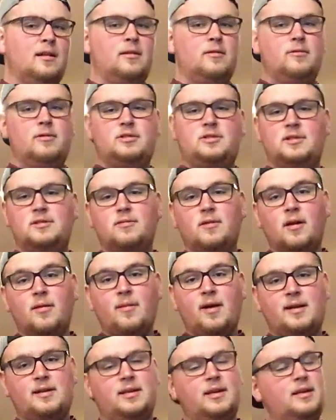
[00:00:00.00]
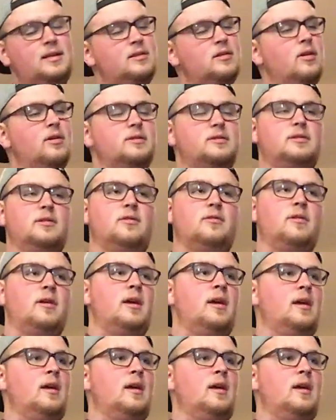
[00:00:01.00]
which is one of my ticks also.